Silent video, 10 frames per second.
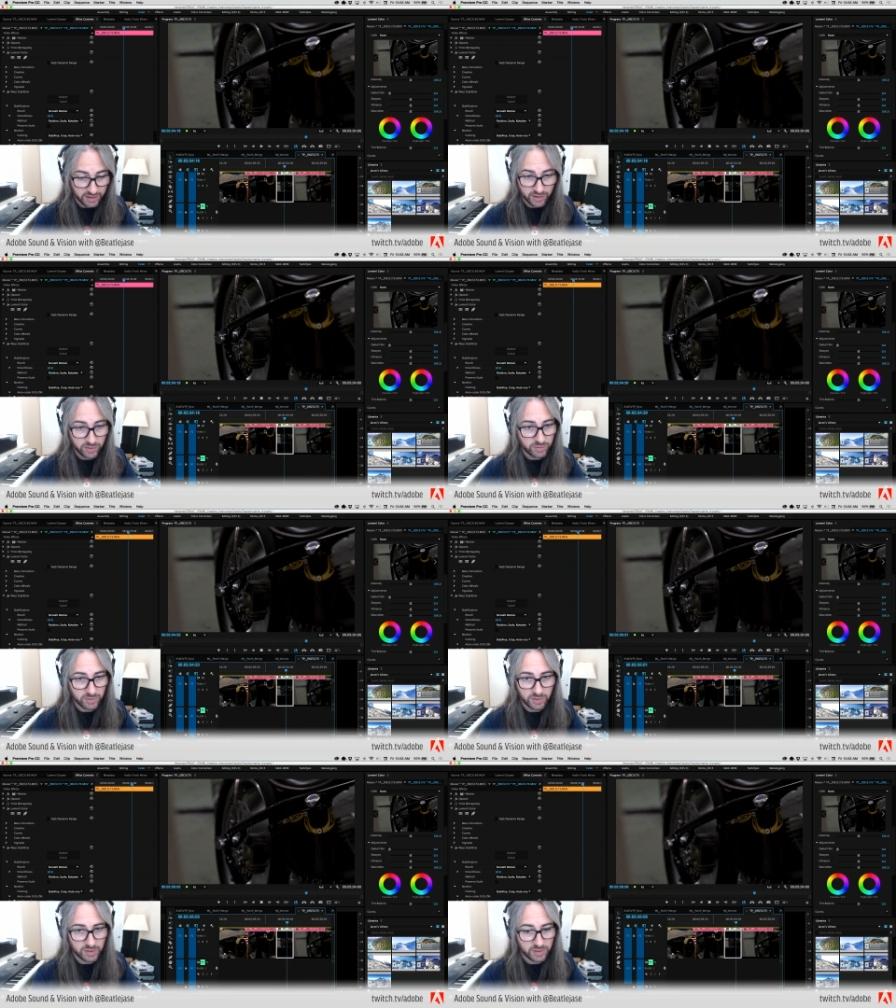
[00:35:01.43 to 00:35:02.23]
you know?
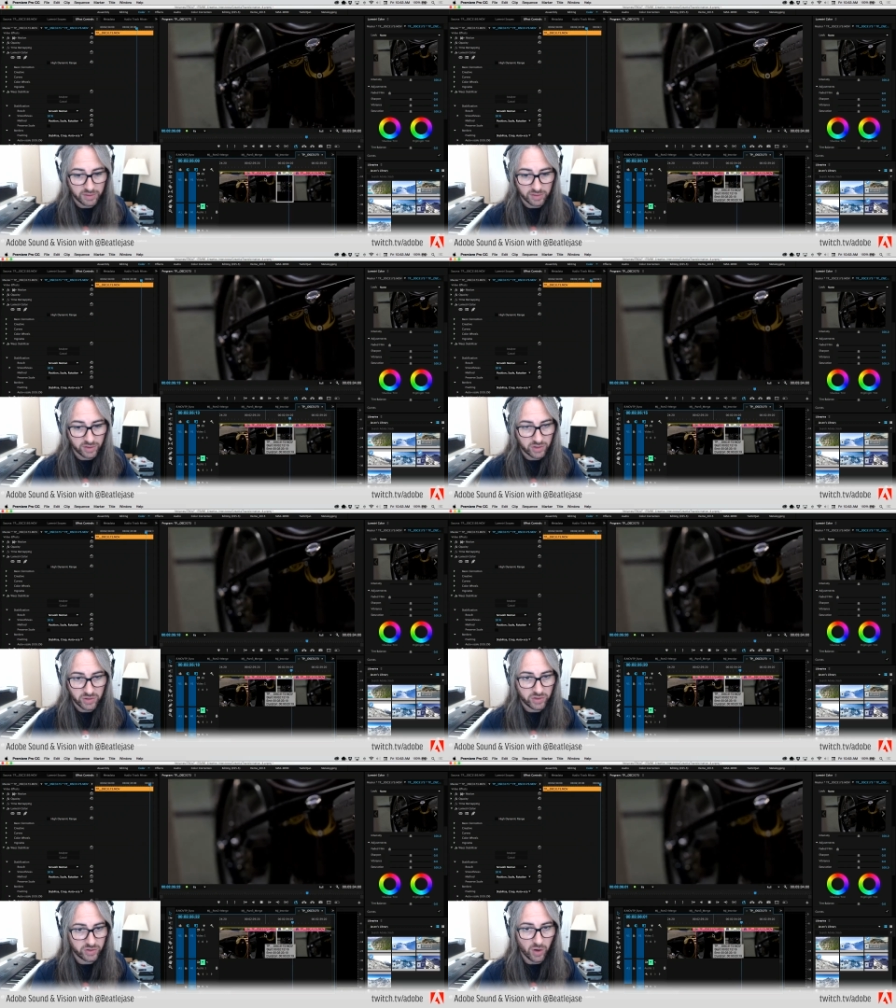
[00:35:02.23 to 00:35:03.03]
Just
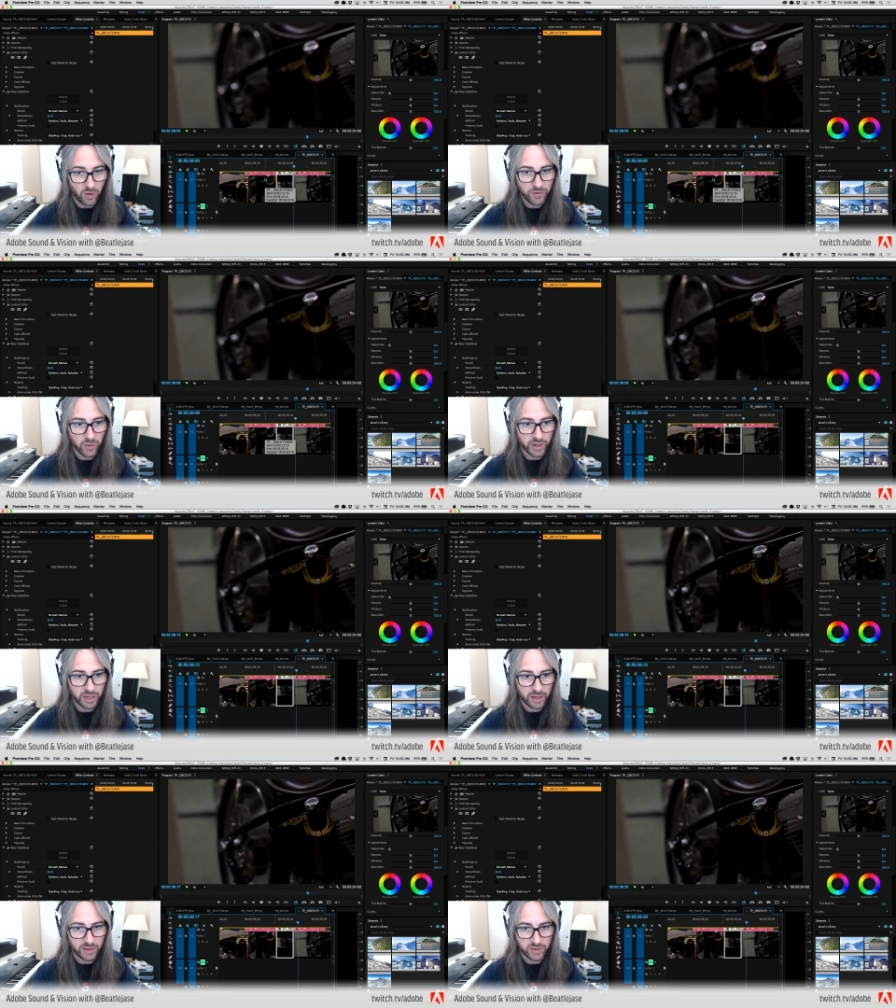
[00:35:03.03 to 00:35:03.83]
go for it.